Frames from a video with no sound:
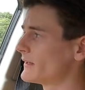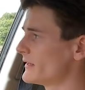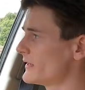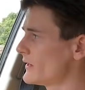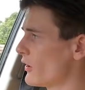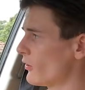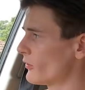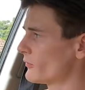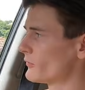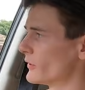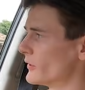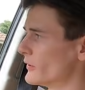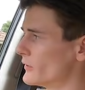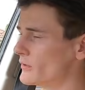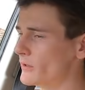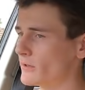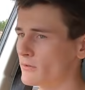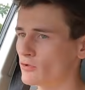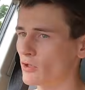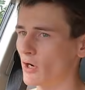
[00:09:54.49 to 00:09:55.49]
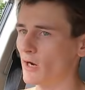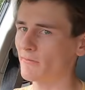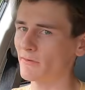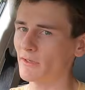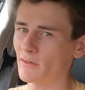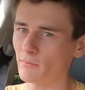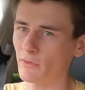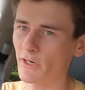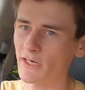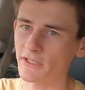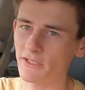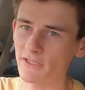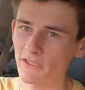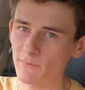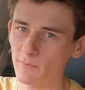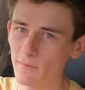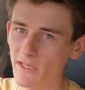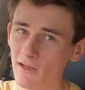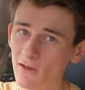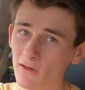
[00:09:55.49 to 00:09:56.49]
the on-road driving
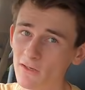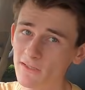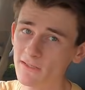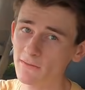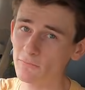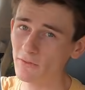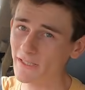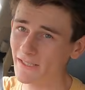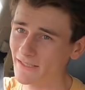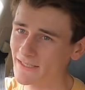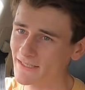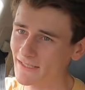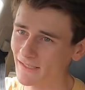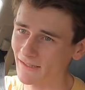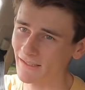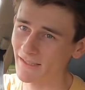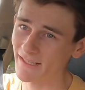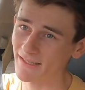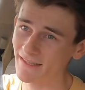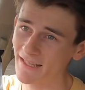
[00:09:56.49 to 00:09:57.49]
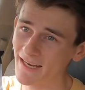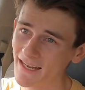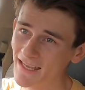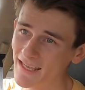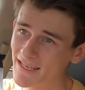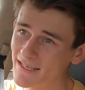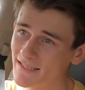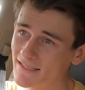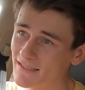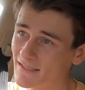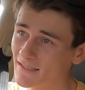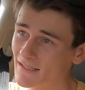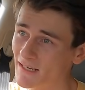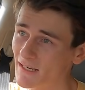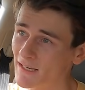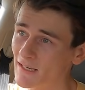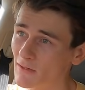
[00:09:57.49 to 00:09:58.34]
impressions, because realistically, that is